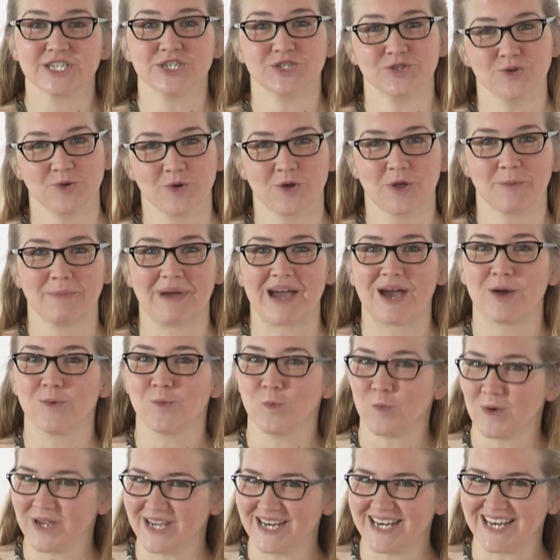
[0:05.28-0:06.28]
to talk about
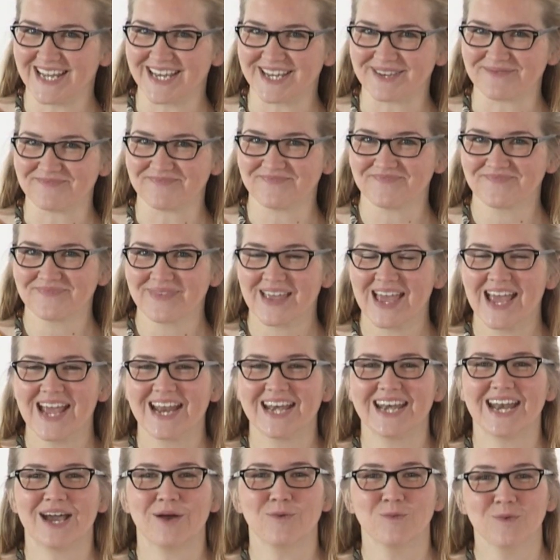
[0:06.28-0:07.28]
weaning.
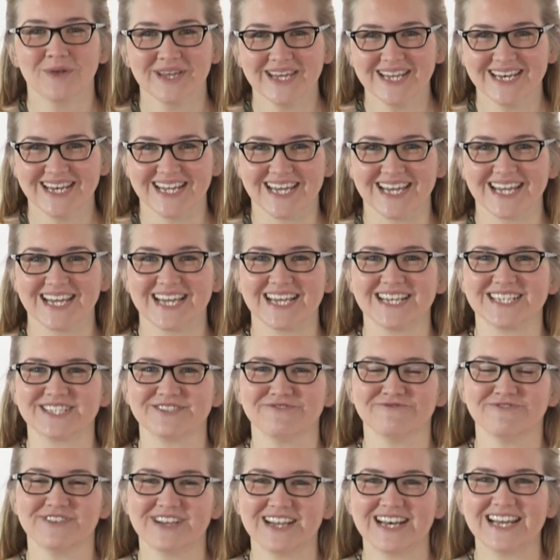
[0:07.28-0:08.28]
Now weaning is
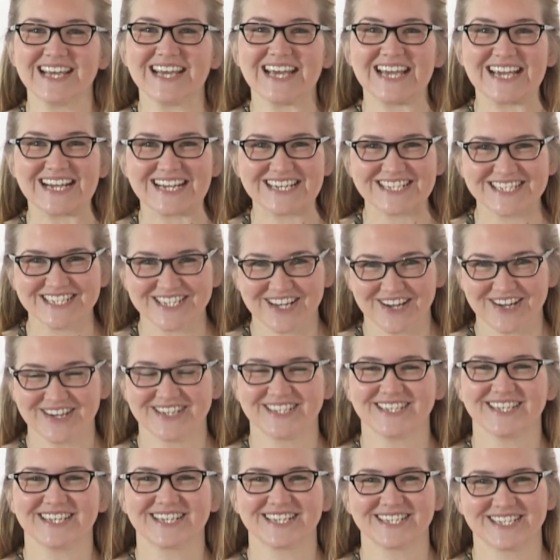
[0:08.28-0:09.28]
a really
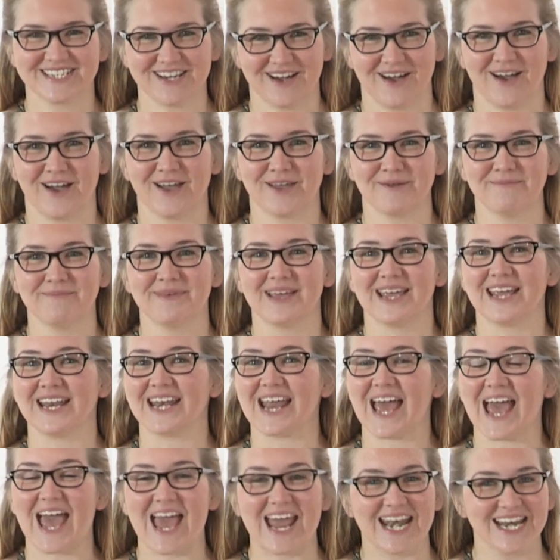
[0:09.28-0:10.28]
exciting time in
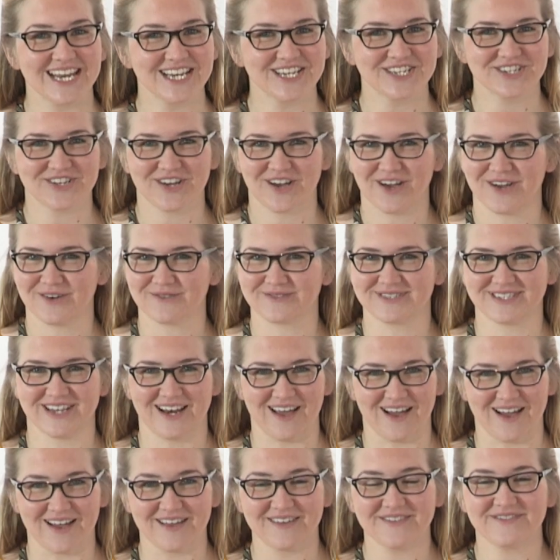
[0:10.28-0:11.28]
any child's
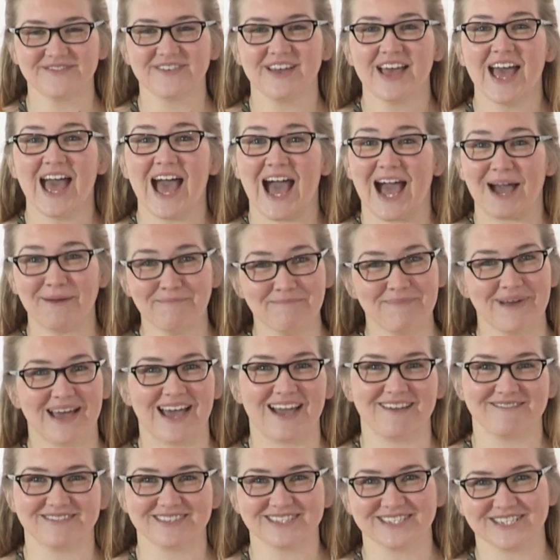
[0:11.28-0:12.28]
life and
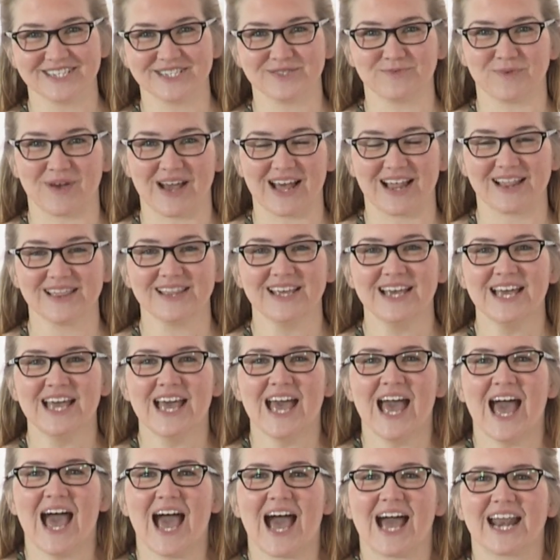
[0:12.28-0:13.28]
parents as well,
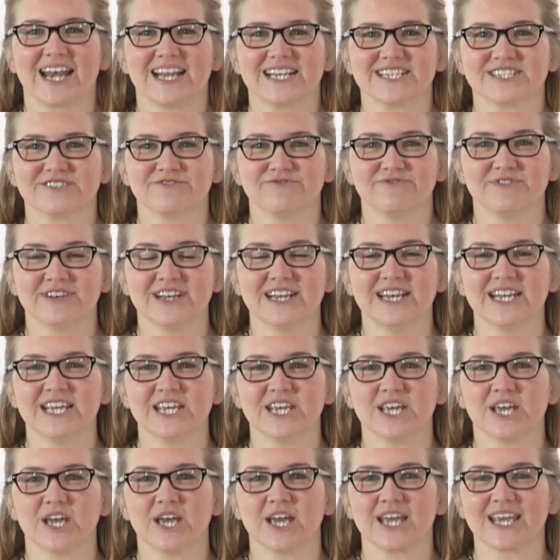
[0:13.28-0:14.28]
and it's a
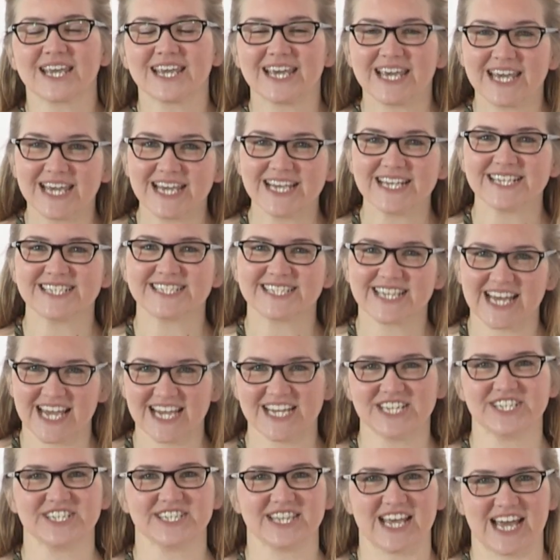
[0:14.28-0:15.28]
really key
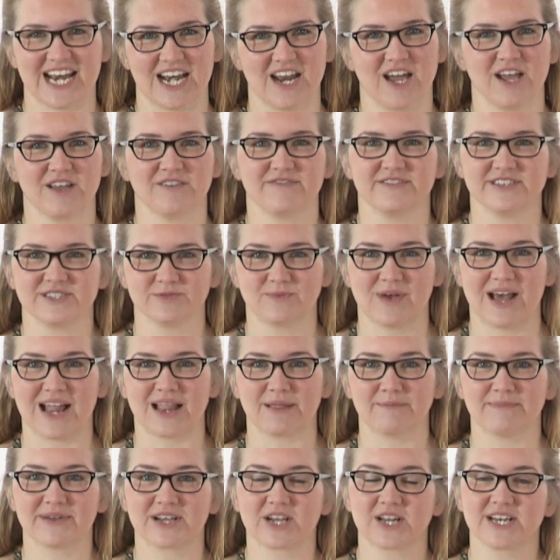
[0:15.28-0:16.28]
stage in their life as
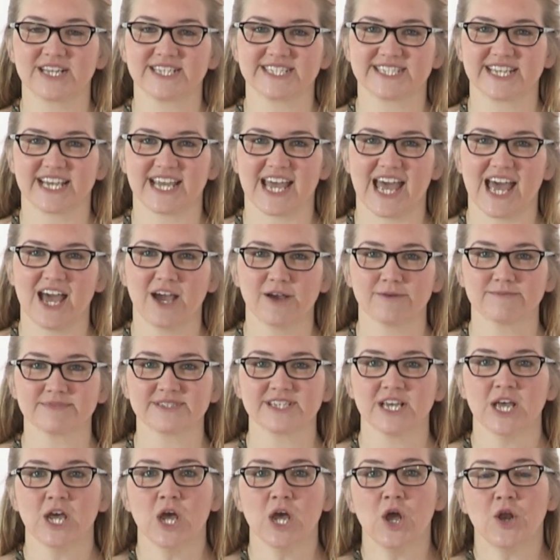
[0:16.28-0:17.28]
well because it helps
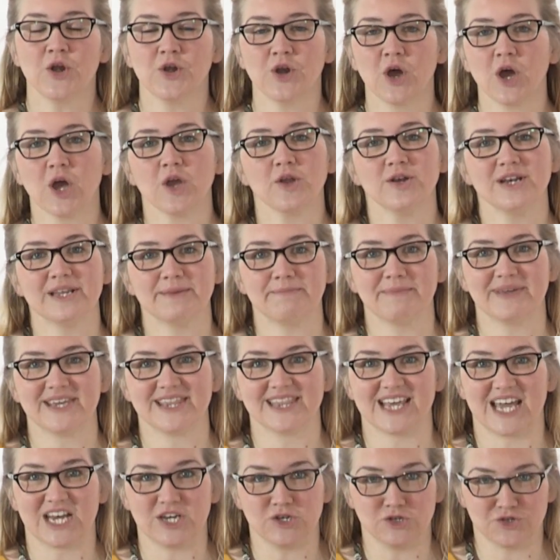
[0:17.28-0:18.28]
not only
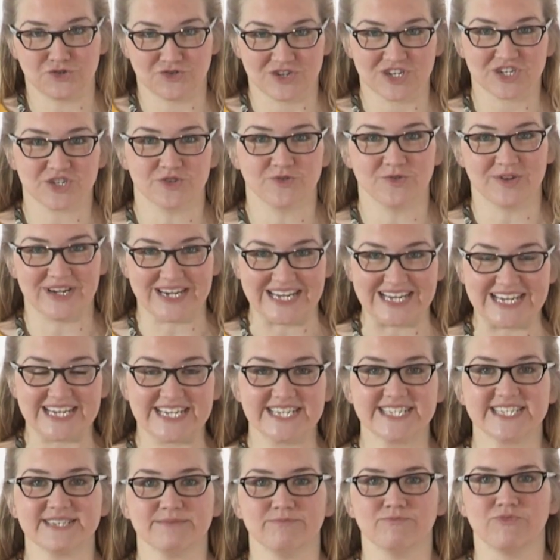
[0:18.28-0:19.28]
meet their nutritional
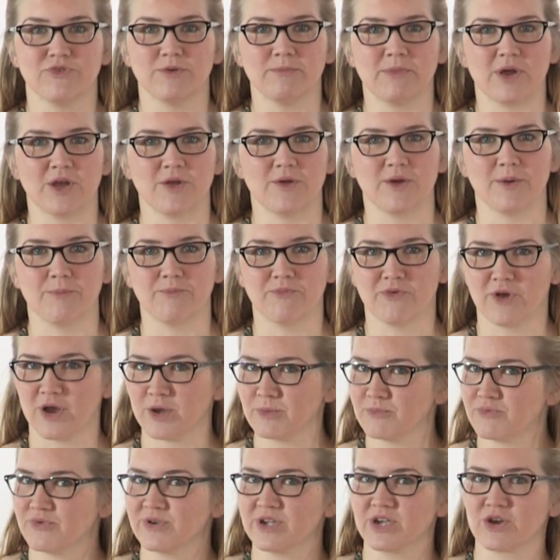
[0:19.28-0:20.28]
needs and promote
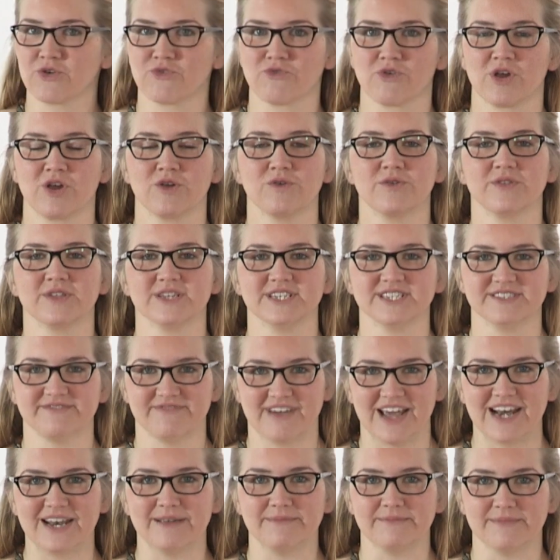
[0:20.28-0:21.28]
appropriate growth and
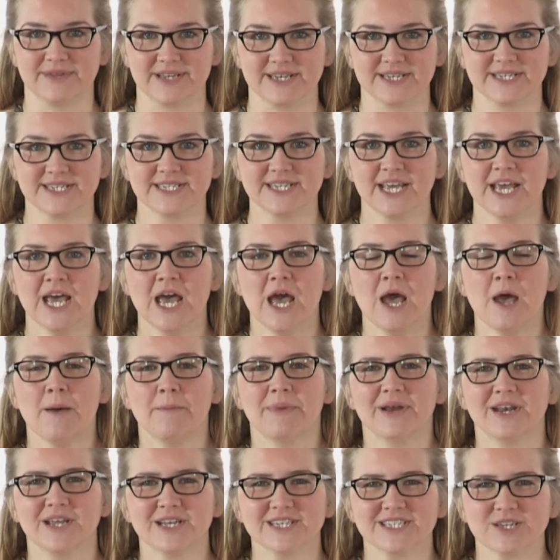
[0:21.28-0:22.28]
development,
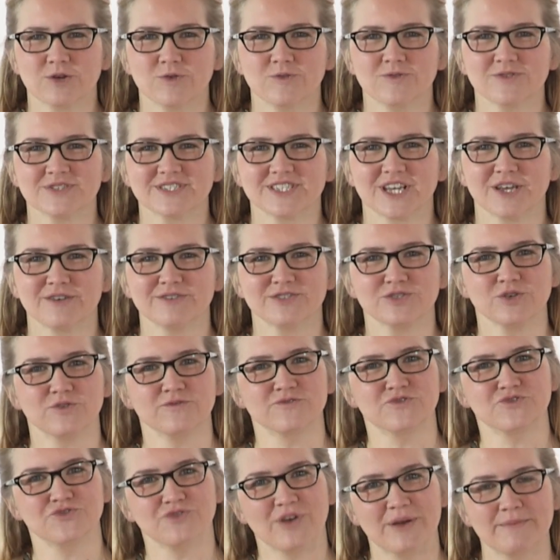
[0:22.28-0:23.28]
but it also sort
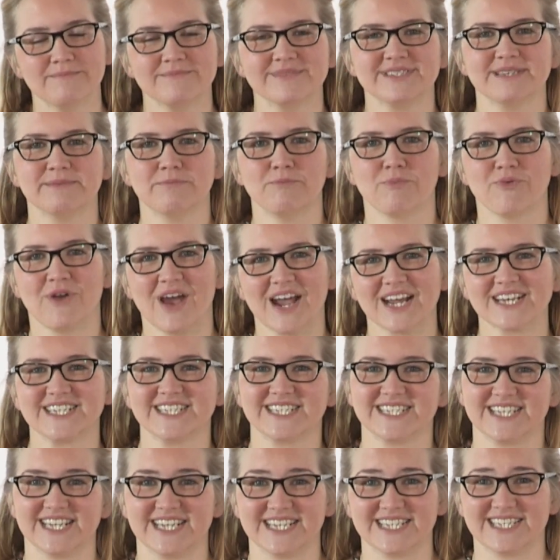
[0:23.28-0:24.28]
of drums in
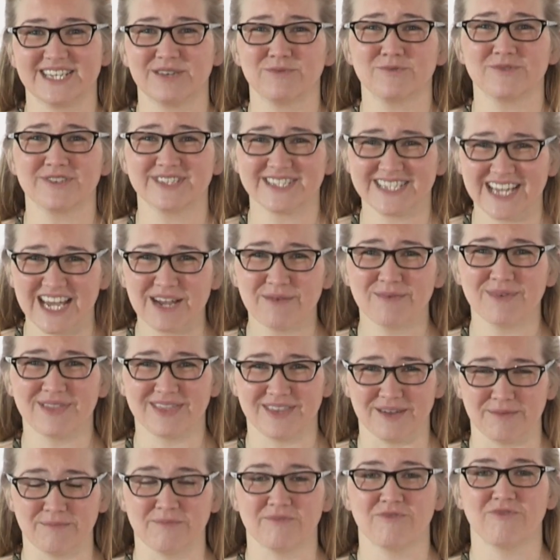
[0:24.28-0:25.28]
practices that will stay with
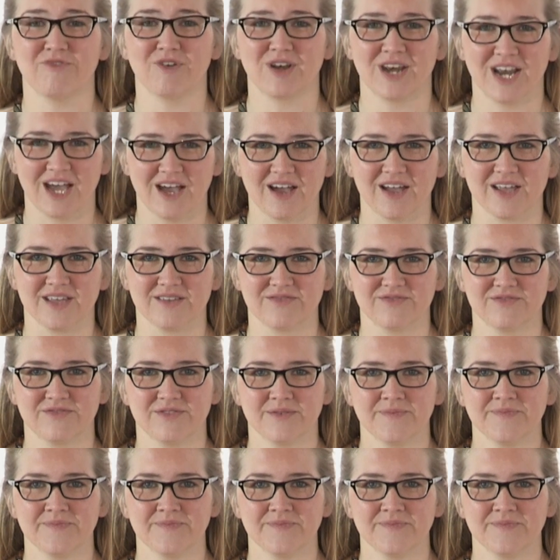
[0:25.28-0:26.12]
them for life.